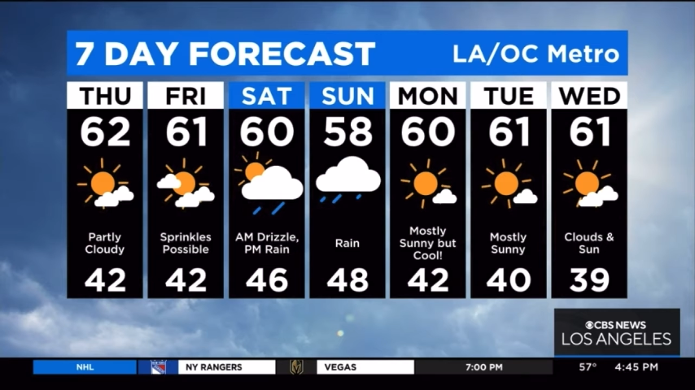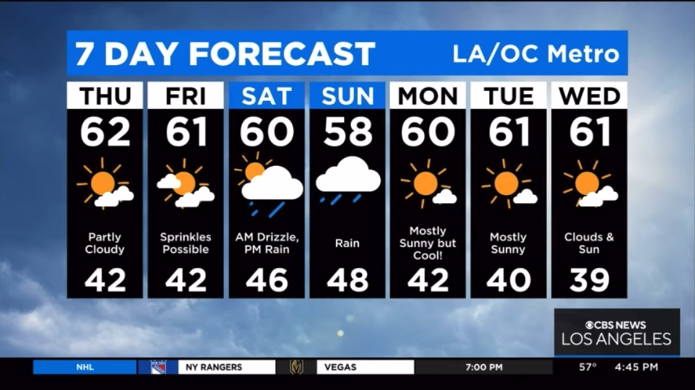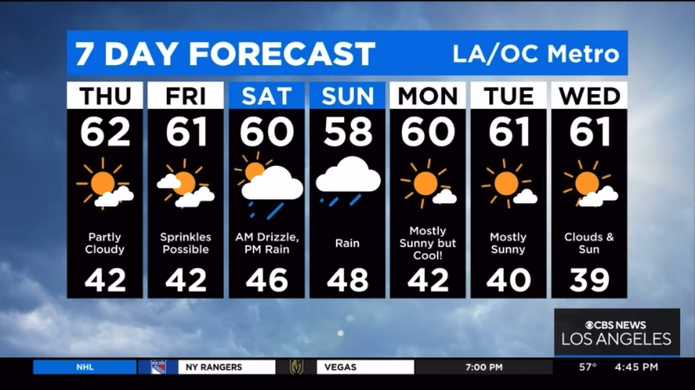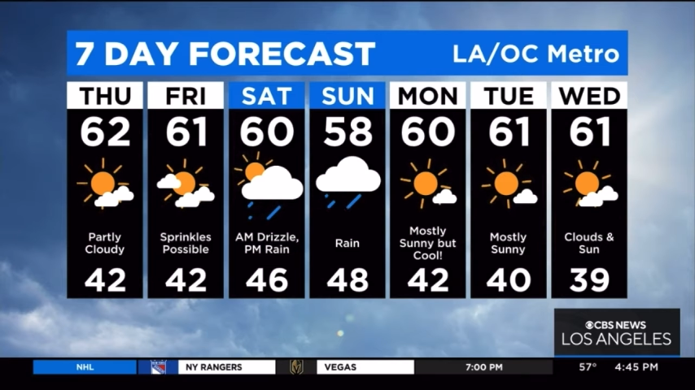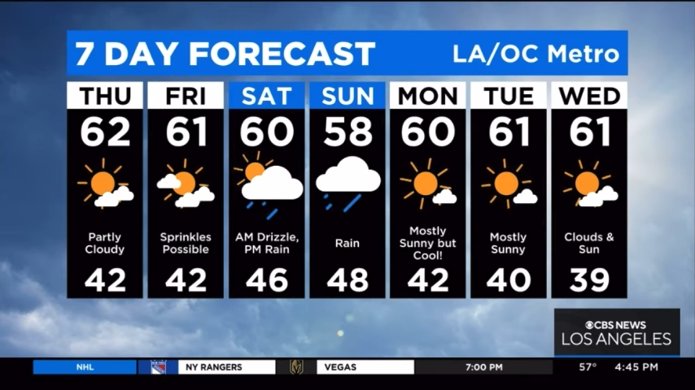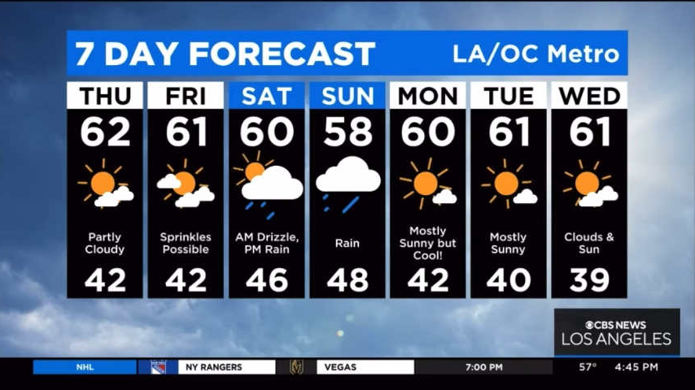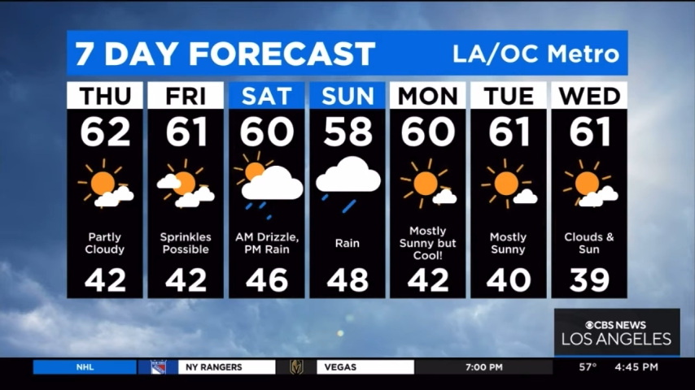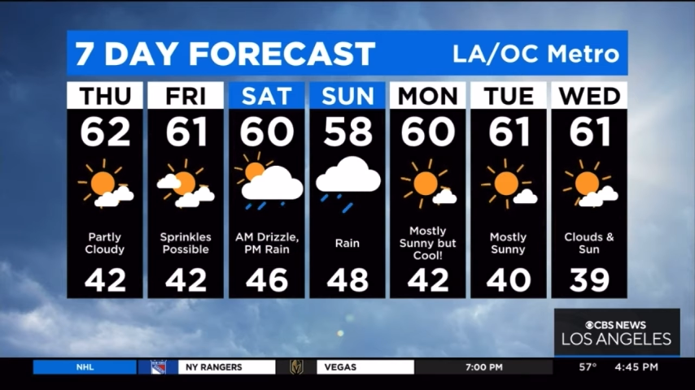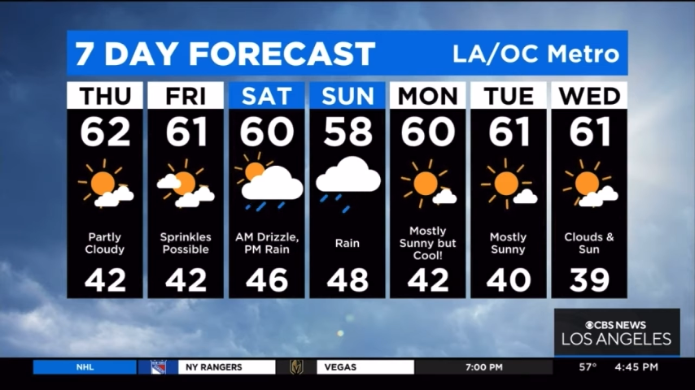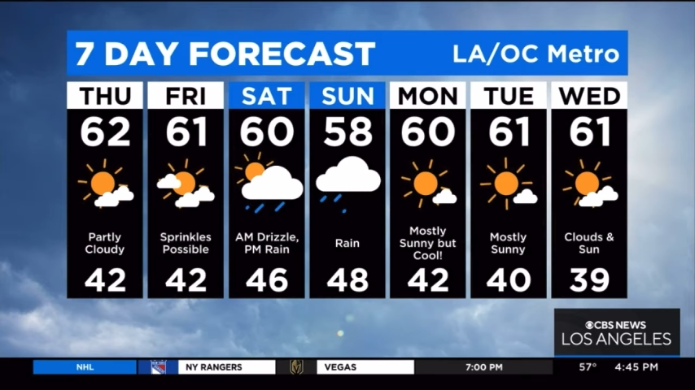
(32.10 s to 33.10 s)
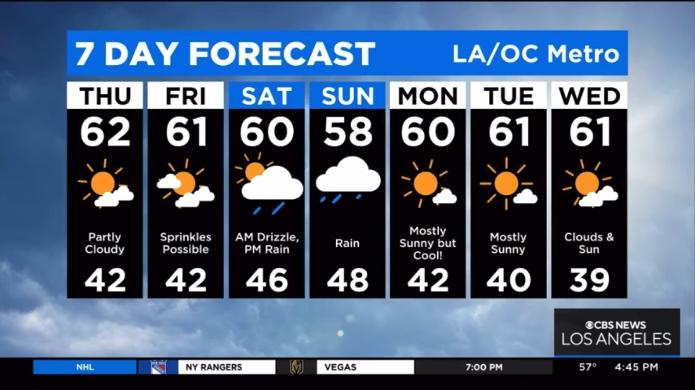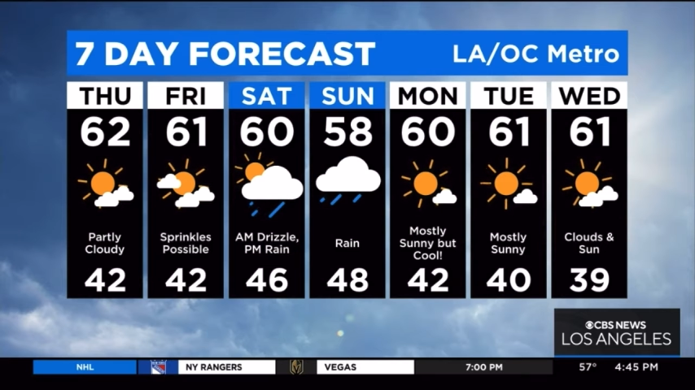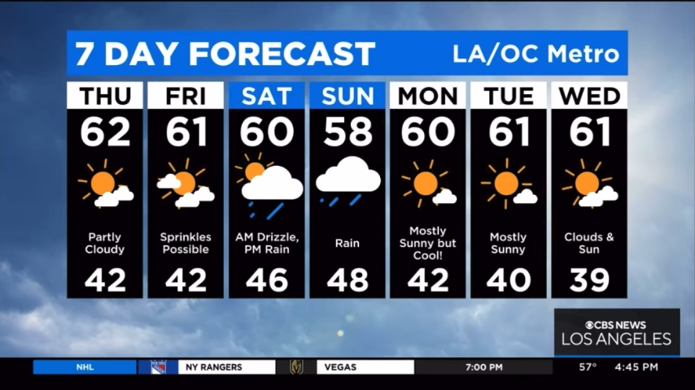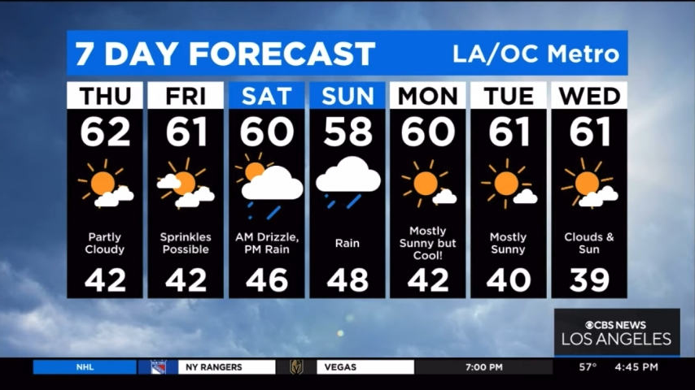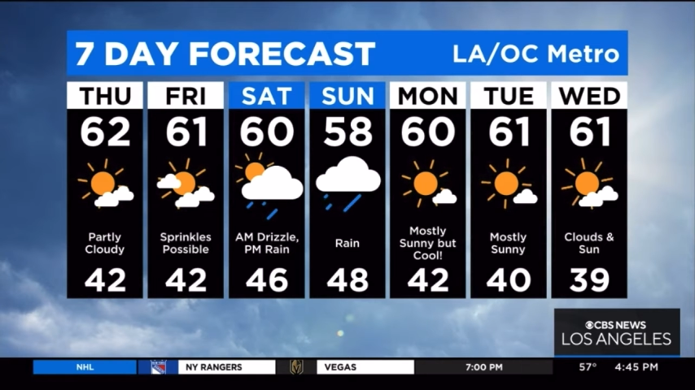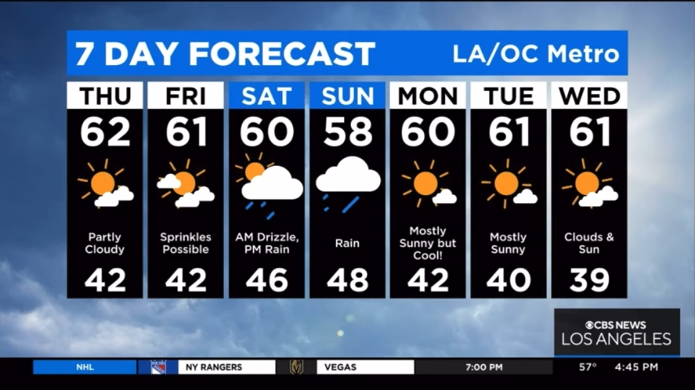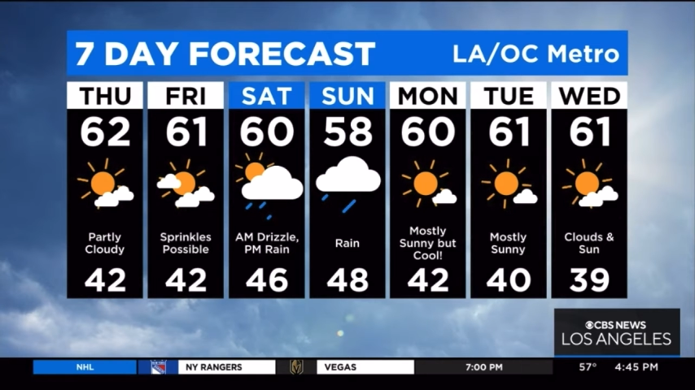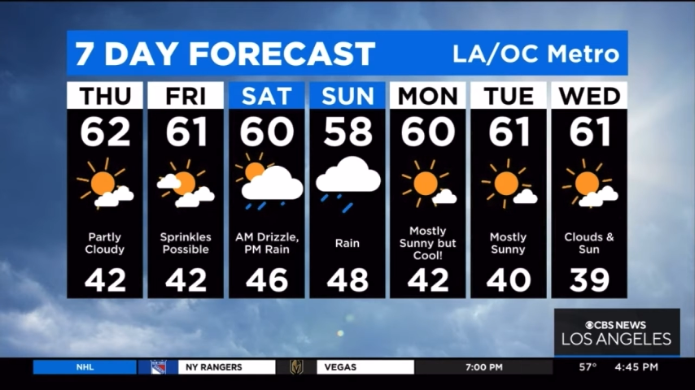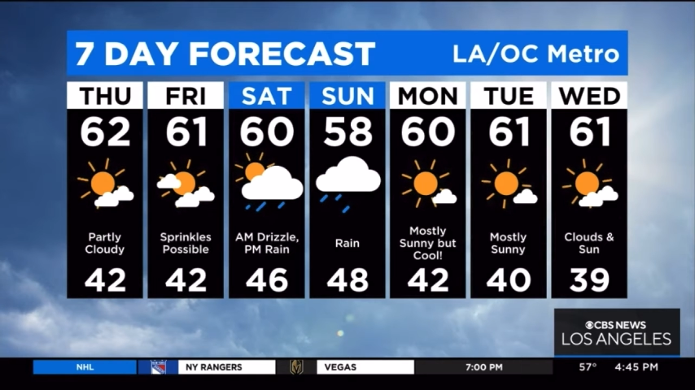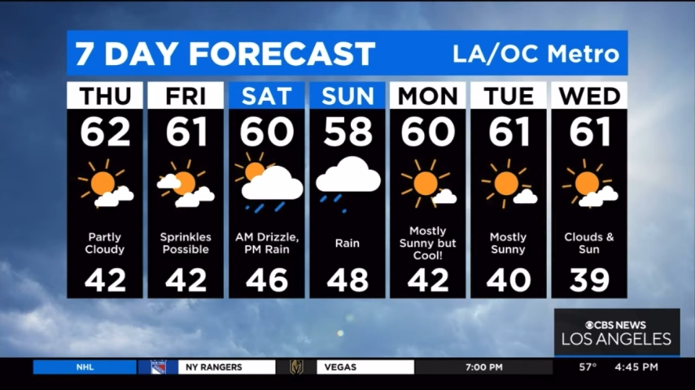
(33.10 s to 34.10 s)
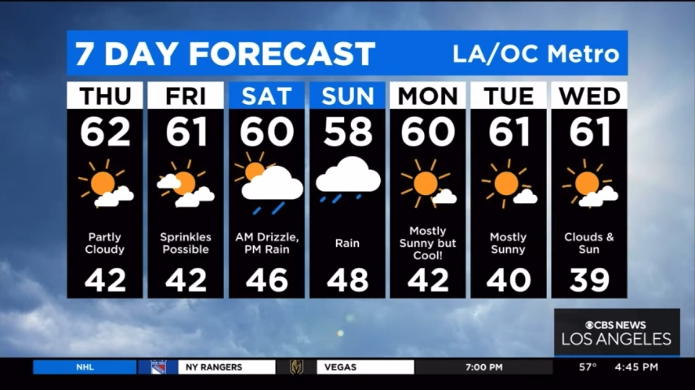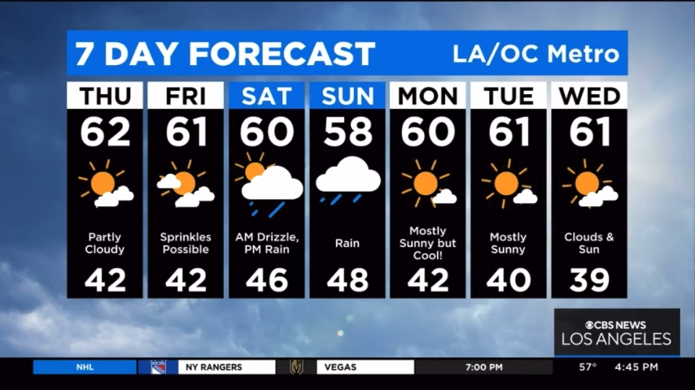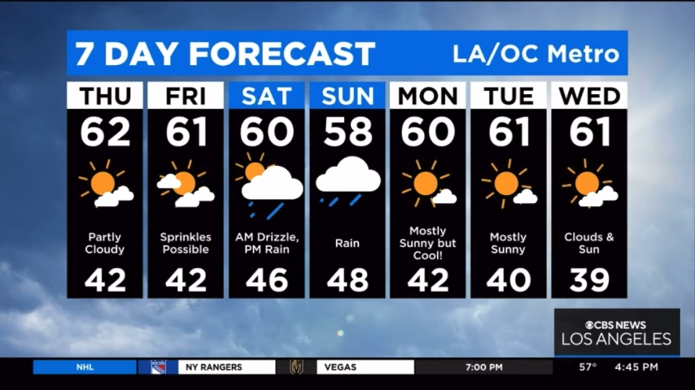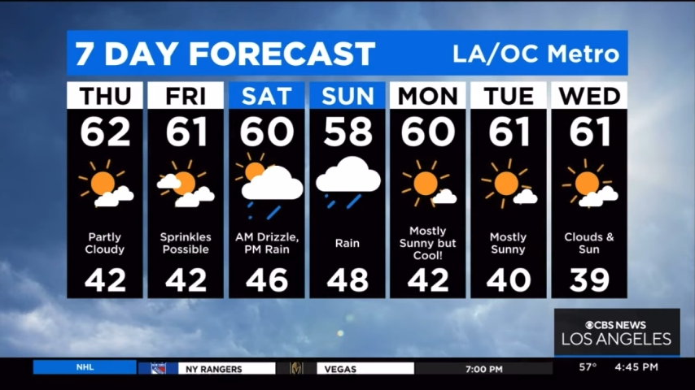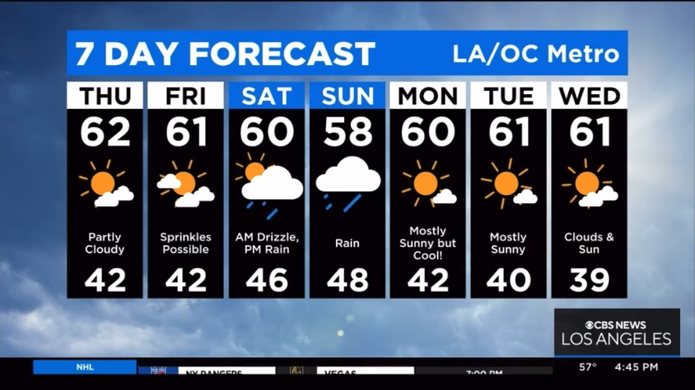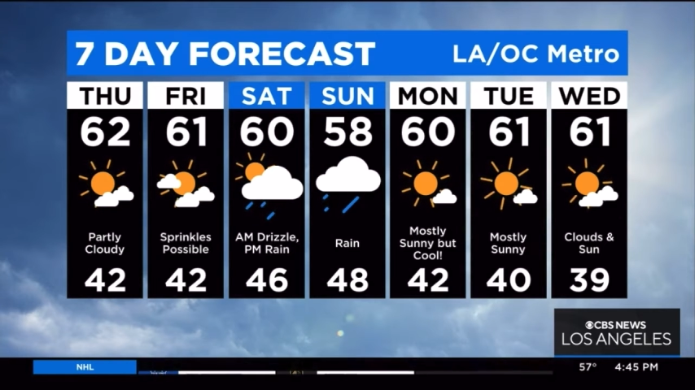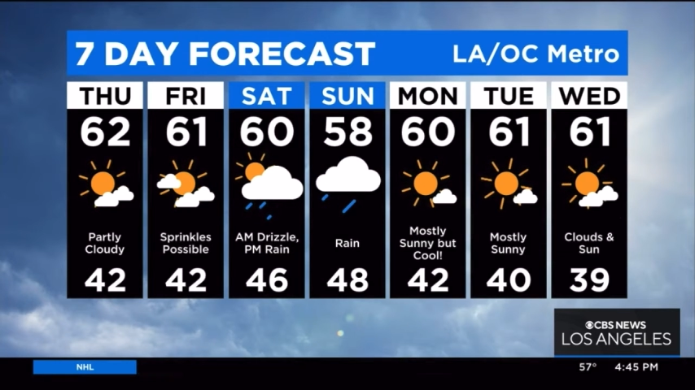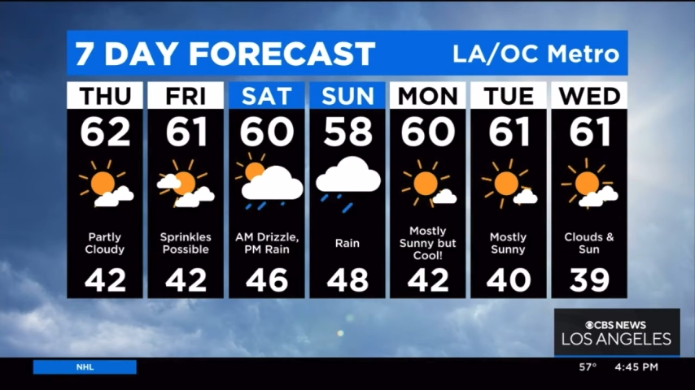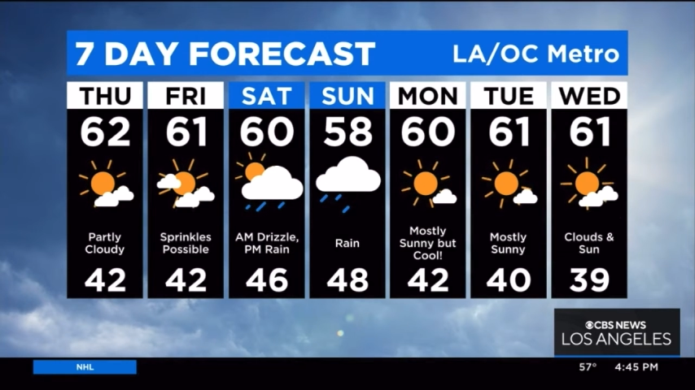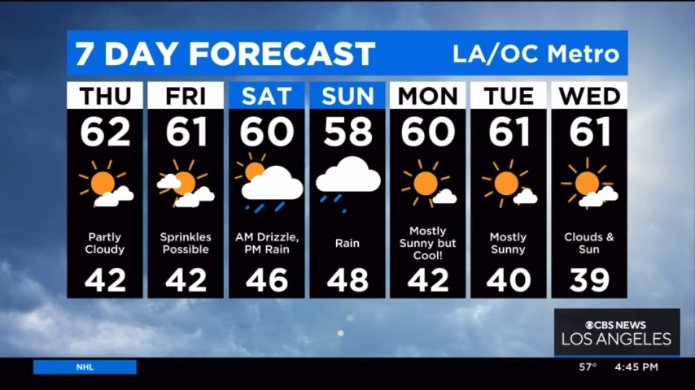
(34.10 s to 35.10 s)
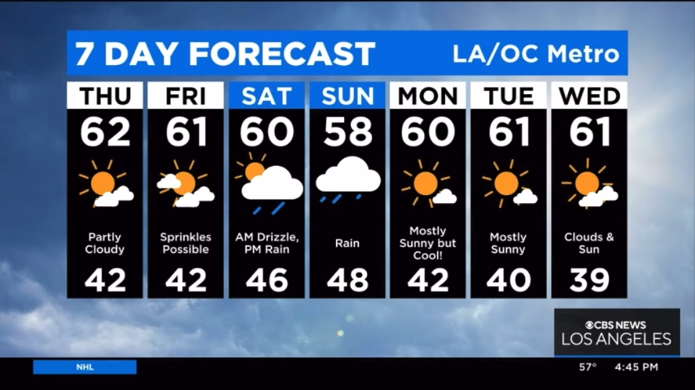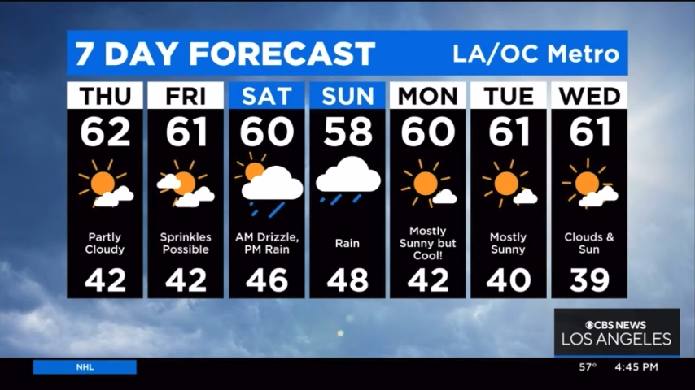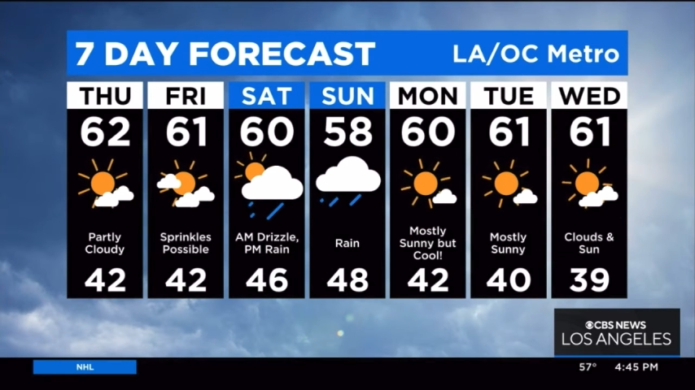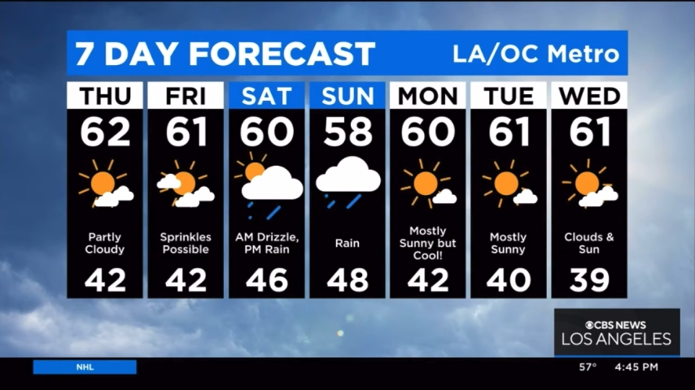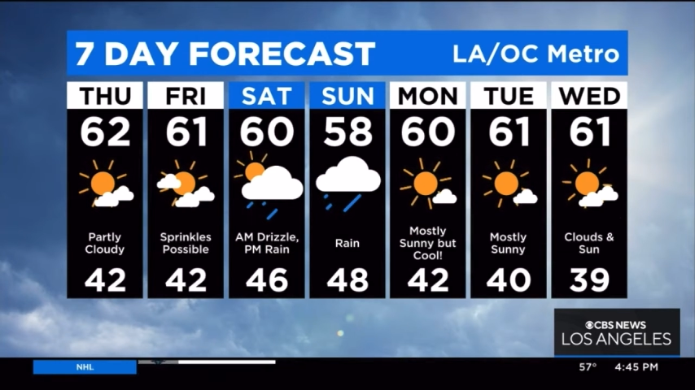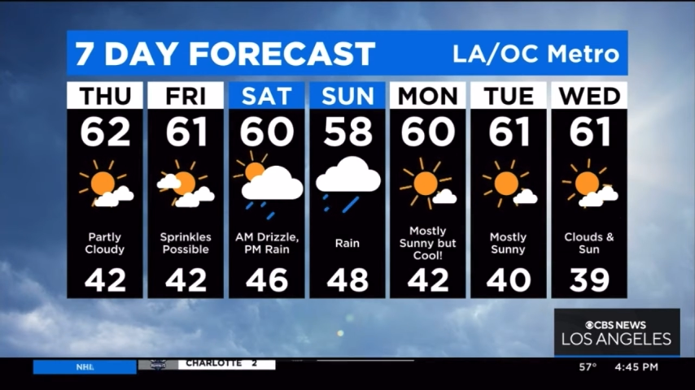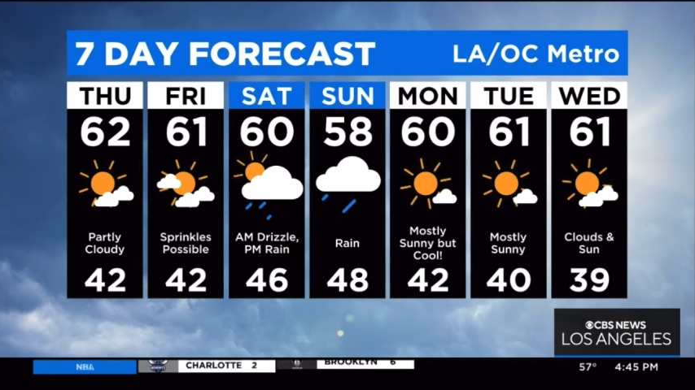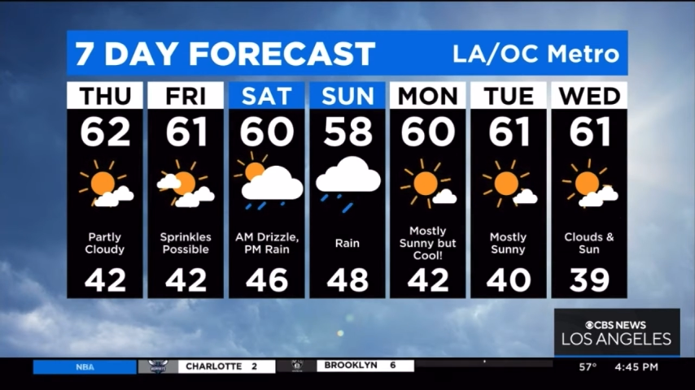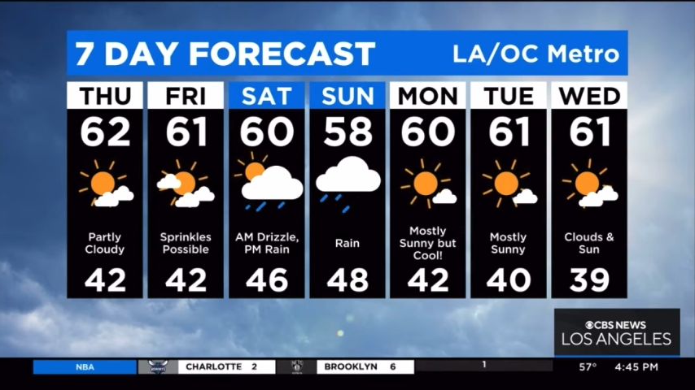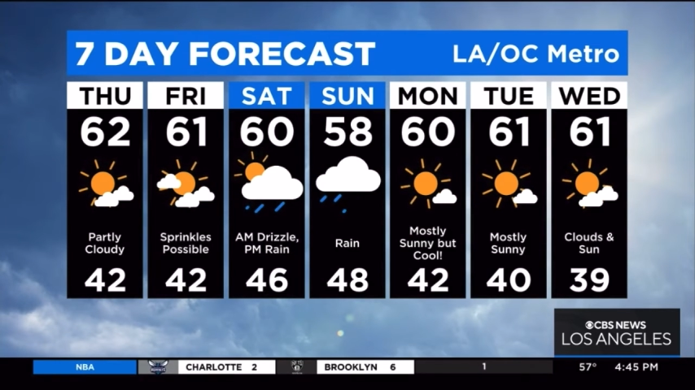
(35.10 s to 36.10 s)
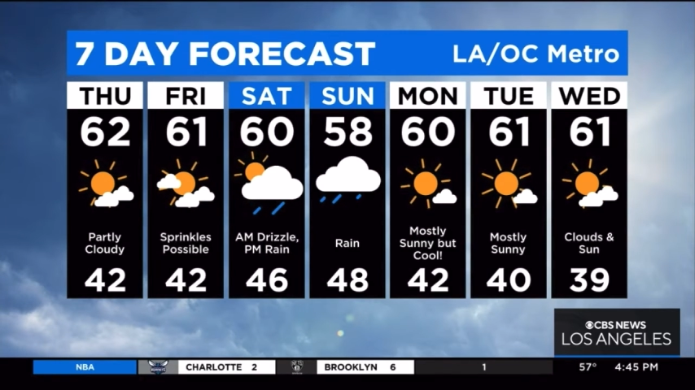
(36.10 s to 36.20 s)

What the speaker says: (no speaker visible)